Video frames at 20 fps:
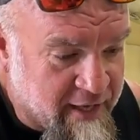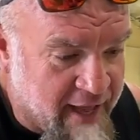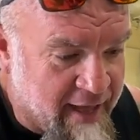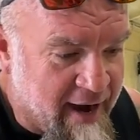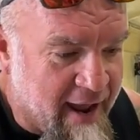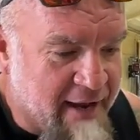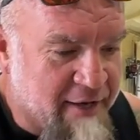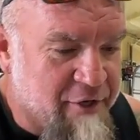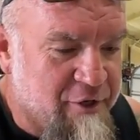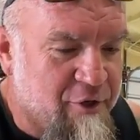and
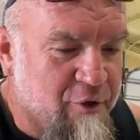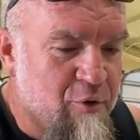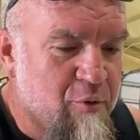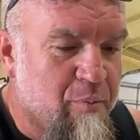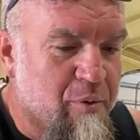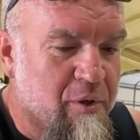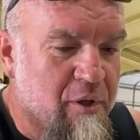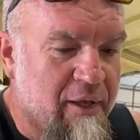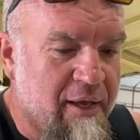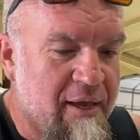I do
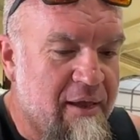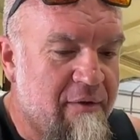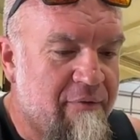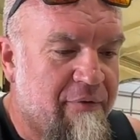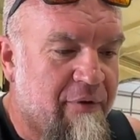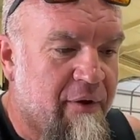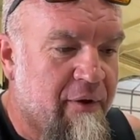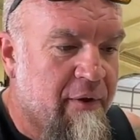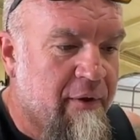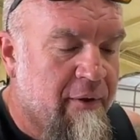believe,